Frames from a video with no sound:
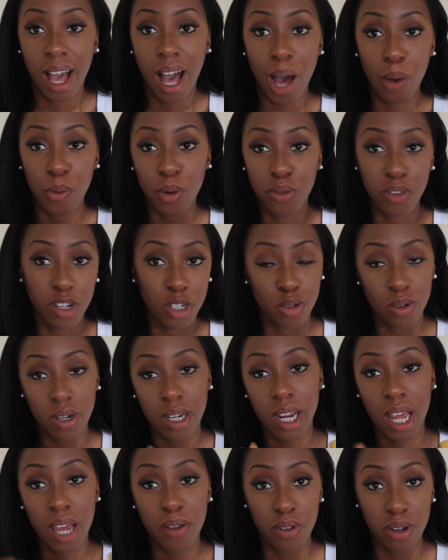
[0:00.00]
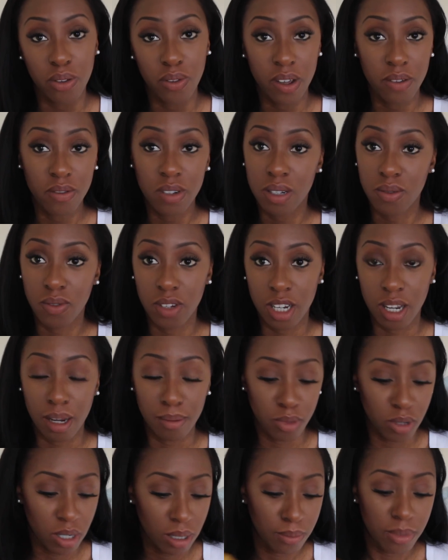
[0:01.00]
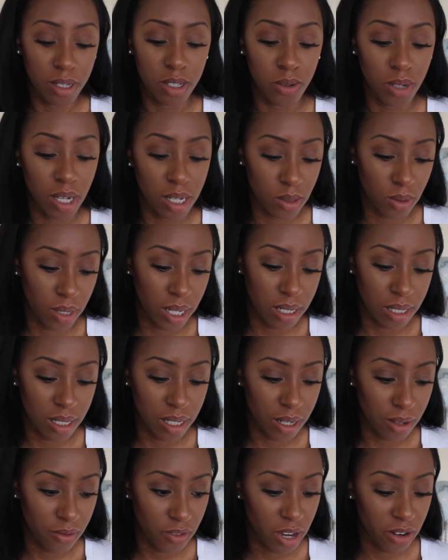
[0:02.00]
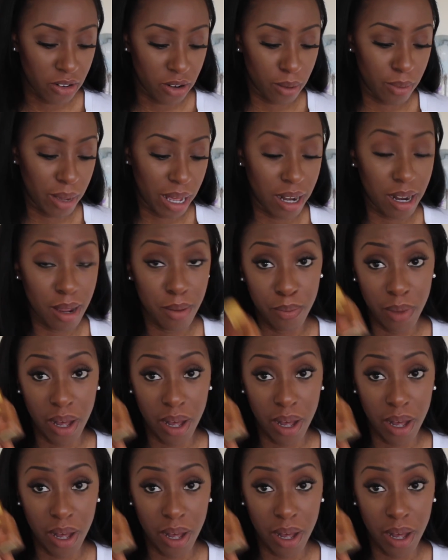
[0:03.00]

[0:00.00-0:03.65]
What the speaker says: I would feature it in every favourites video I'm doing, but you guys will get sick of hearing about it.